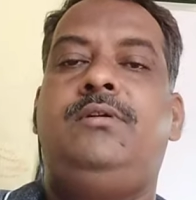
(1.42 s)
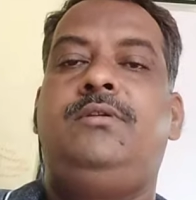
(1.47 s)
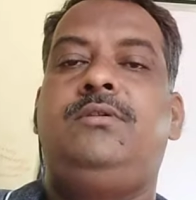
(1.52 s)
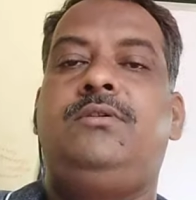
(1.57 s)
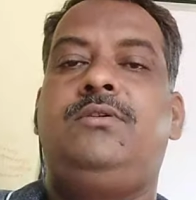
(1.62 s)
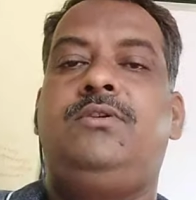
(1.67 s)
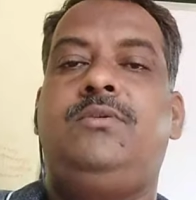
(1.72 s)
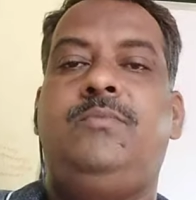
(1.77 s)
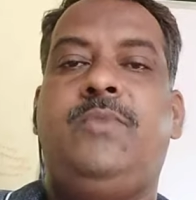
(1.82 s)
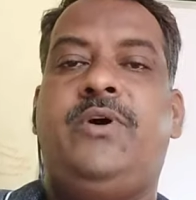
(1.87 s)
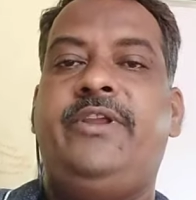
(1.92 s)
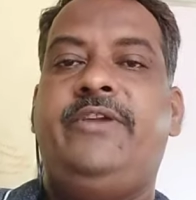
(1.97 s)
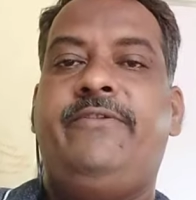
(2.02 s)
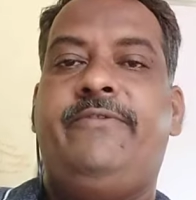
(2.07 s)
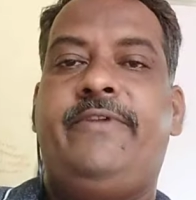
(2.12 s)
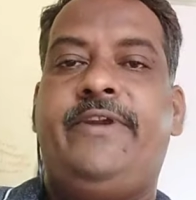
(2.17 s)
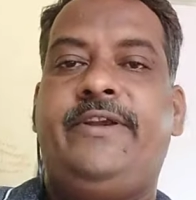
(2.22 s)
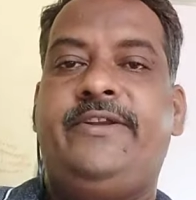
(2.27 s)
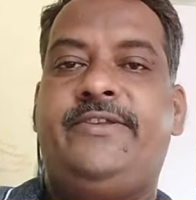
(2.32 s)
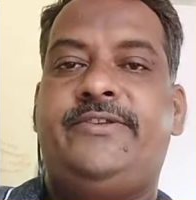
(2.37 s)
Good morning,
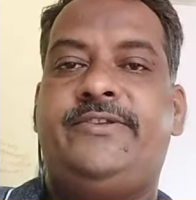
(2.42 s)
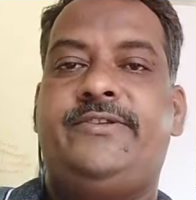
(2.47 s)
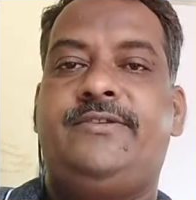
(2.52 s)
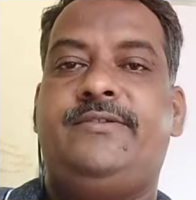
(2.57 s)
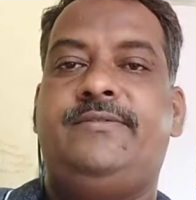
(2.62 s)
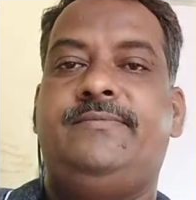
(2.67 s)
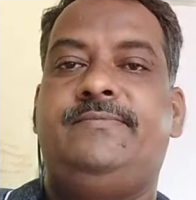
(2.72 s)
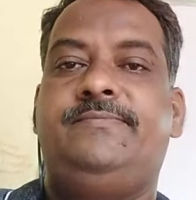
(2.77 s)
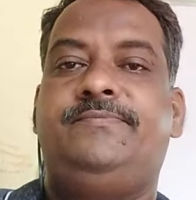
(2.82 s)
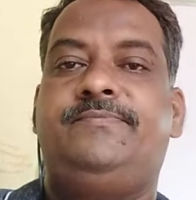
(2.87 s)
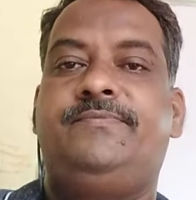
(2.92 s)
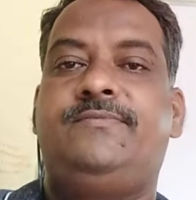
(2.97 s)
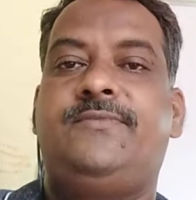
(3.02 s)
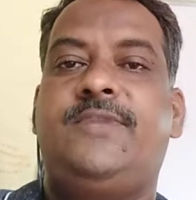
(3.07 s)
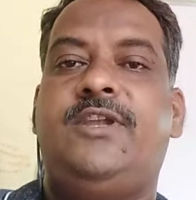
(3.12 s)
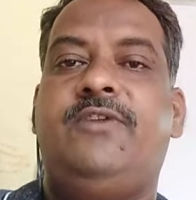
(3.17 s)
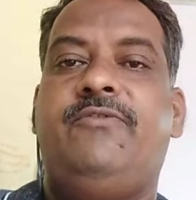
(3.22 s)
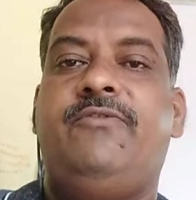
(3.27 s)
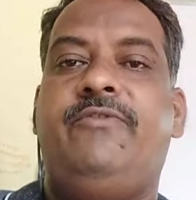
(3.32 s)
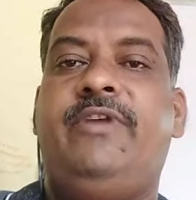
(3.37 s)
friends.
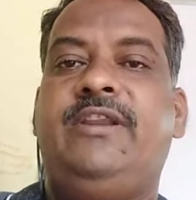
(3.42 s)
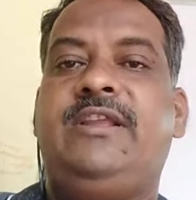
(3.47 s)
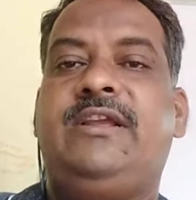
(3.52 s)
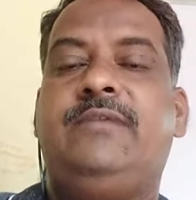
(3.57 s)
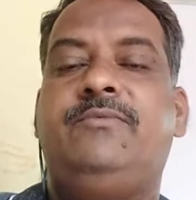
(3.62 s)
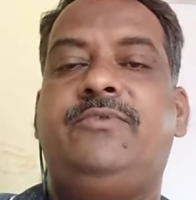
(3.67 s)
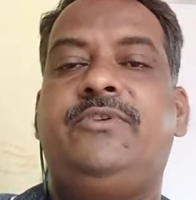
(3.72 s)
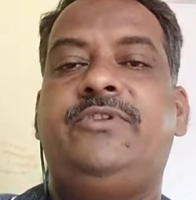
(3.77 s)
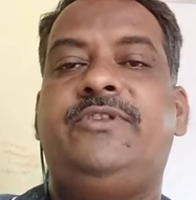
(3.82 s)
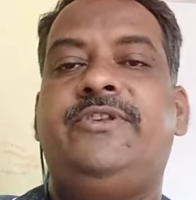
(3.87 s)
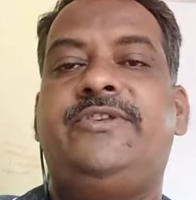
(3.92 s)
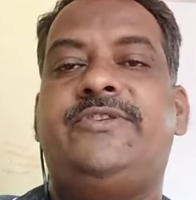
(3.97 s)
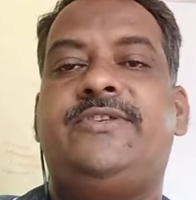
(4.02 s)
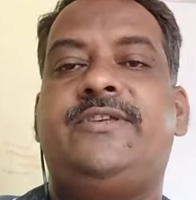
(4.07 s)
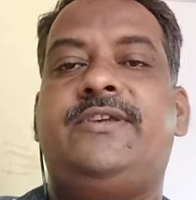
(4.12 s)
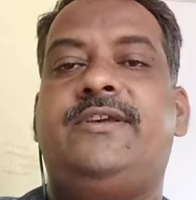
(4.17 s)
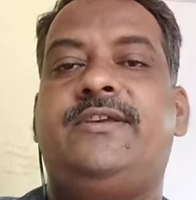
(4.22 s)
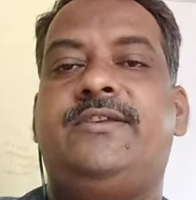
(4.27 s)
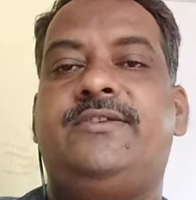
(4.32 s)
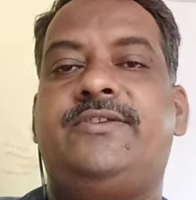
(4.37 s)
Welcome to this
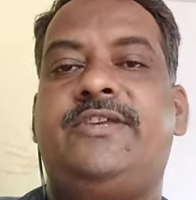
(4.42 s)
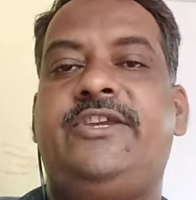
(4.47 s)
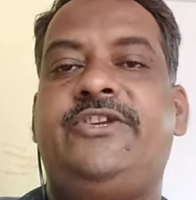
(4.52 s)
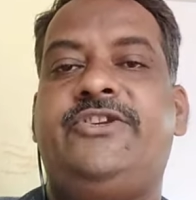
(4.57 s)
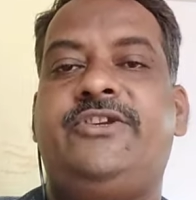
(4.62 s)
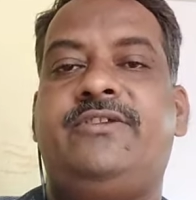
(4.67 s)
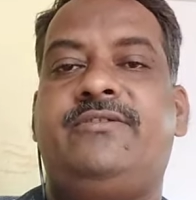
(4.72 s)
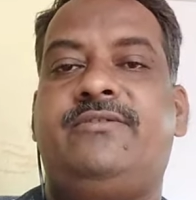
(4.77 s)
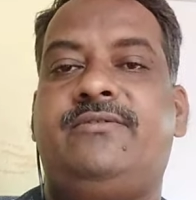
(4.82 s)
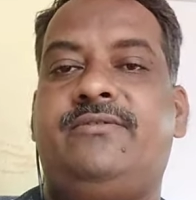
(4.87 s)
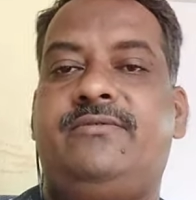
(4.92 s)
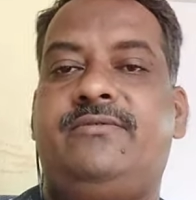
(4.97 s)
session.